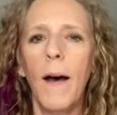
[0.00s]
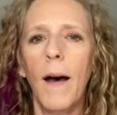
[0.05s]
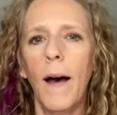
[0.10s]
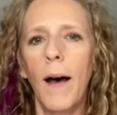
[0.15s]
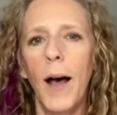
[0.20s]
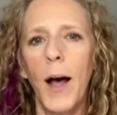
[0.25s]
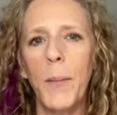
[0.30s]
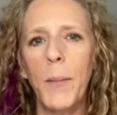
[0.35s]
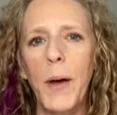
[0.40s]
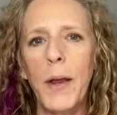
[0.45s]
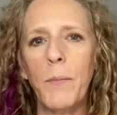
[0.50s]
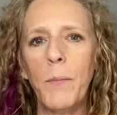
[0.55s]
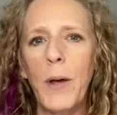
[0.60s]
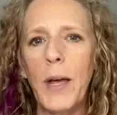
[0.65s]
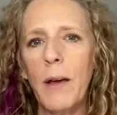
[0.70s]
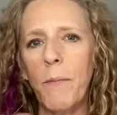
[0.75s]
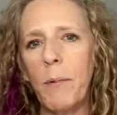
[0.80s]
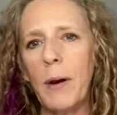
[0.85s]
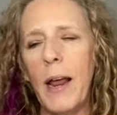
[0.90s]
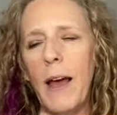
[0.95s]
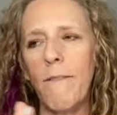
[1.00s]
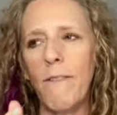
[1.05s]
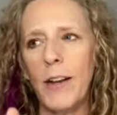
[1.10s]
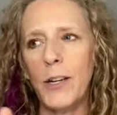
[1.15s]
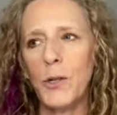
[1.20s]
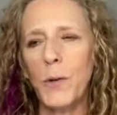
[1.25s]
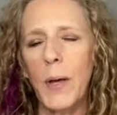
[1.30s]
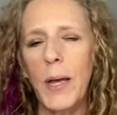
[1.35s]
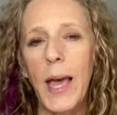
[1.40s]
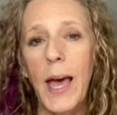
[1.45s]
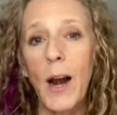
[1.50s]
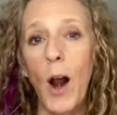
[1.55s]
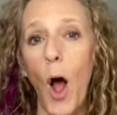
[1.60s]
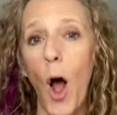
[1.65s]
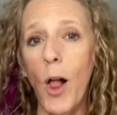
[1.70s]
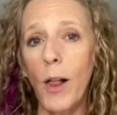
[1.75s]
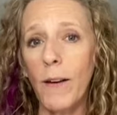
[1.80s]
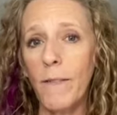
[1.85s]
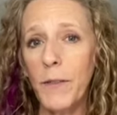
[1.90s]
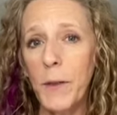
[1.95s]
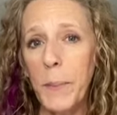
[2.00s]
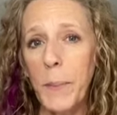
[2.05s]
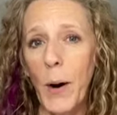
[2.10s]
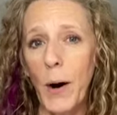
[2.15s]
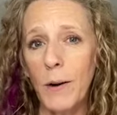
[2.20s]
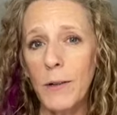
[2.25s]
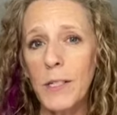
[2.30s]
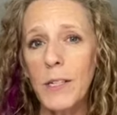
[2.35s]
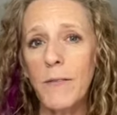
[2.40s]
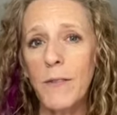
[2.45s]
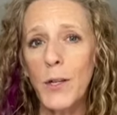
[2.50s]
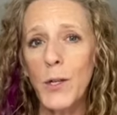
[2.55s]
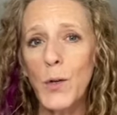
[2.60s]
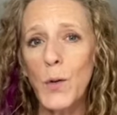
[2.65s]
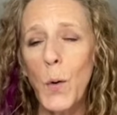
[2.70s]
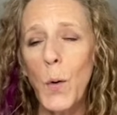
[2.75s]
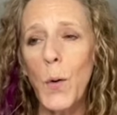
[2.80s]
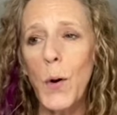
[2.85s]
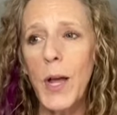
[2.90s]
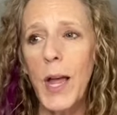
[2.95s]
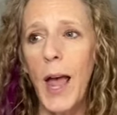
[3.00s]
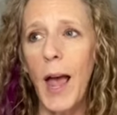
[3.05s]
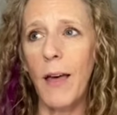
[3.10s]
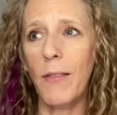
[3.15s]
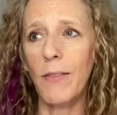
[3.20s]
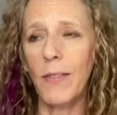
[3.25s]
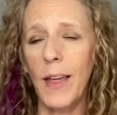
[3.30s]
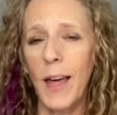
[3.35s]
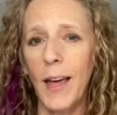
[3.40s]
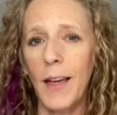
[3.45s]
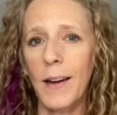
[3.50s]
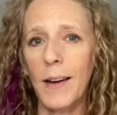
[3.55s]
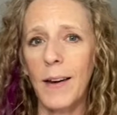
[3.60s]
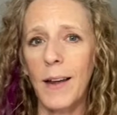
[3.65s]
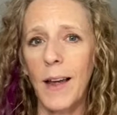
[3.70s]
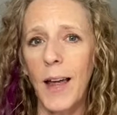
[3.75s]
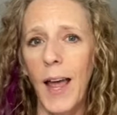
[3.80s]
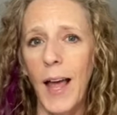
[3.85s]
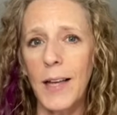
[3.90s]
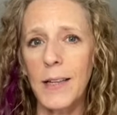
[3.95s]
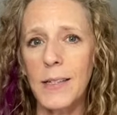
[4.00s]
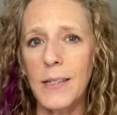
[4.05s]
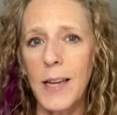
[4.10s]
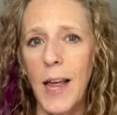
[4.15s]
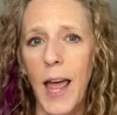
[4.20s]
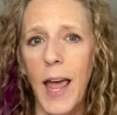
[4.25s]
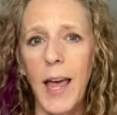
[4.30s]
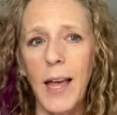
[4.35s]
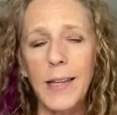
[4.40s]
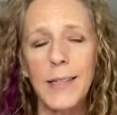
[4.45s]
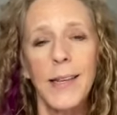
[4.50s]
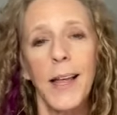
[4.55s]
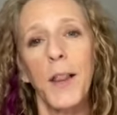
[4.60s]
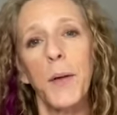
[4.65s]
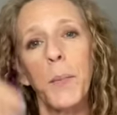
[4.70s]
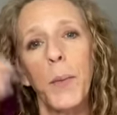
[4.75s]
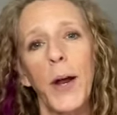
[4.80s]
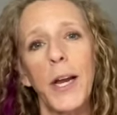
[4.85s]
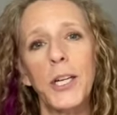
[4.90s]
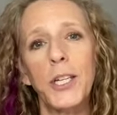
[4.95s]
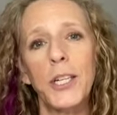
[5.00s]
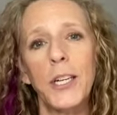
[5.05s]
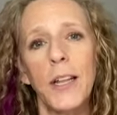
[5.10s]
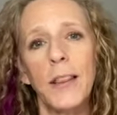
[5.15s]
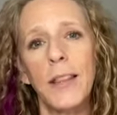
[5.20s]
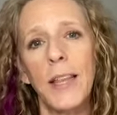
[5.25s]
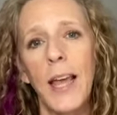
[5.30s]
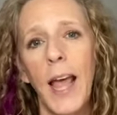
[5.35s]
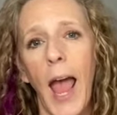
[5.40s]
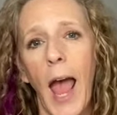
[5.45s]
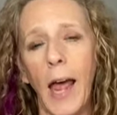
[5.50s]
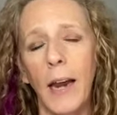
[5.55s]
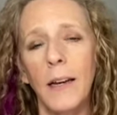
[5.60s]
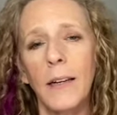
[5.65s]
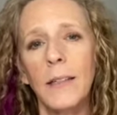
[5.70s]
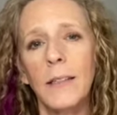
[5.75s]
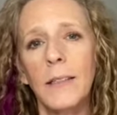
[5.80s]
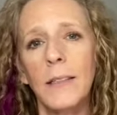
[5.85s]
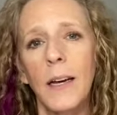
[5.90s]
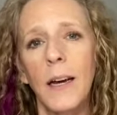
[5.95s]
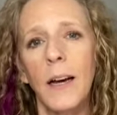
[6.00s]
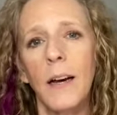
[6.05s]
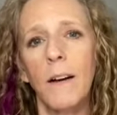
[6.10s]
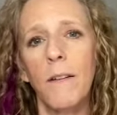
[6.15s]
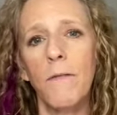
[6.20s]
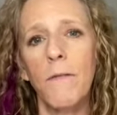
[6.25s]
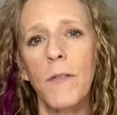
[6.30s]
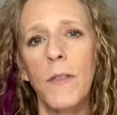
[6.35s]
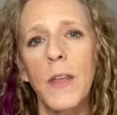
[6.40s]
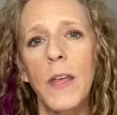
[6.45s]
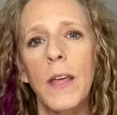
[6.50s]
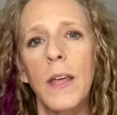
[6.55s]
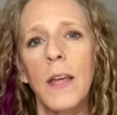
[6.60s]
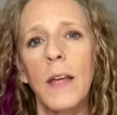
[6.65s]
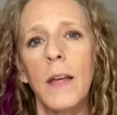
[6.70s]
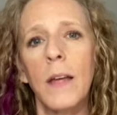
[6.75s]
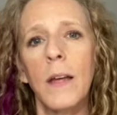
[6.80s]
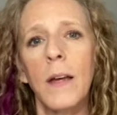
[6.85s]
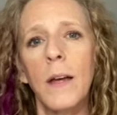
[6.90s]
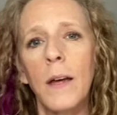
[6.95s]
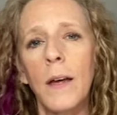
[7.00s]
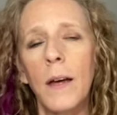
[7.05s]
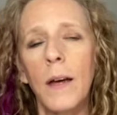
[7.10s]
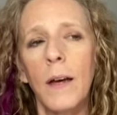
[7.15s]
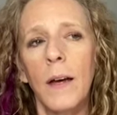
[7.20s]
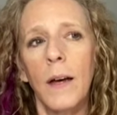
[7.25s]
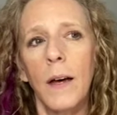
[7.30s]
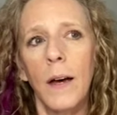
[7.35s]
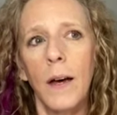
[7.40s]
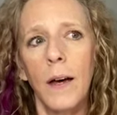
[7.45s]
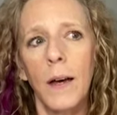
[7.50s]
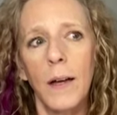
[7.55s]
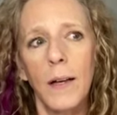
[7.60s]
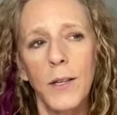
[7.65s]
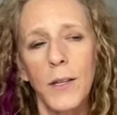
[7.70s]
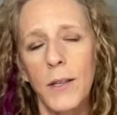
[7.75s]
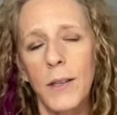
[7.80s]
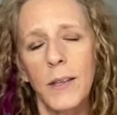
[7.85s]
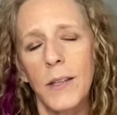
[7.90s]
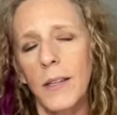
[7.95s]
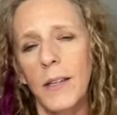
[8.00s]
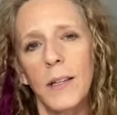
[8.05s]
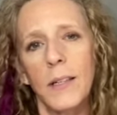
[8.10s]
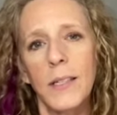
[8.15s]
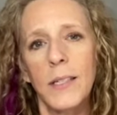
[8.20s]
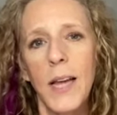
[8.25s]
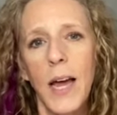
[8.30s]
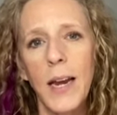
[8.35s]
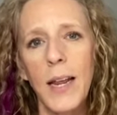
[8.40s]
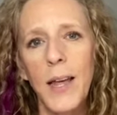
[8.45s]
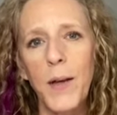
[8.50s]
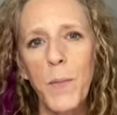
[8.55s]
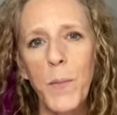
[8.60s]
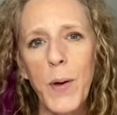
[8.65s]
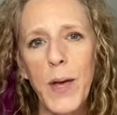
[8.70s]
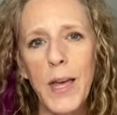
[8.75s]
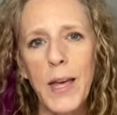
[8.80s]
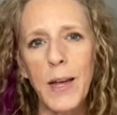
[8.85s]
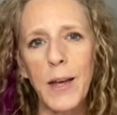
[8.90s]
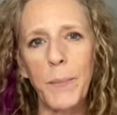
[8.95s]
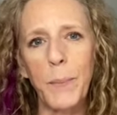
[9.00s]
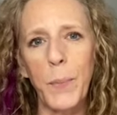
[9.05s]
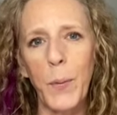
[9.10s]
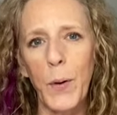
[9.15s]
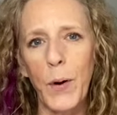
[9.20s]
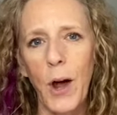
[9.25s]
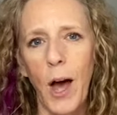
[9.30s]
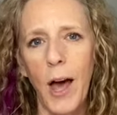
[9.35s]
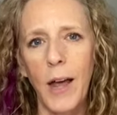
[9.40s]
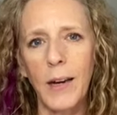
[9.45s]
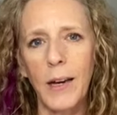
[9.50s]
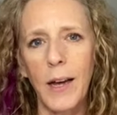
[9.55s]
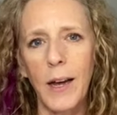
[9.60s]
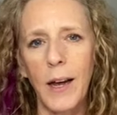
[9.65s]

And we would eventually get all of the parts of the story, and then as a celebration at the end of the study, we put on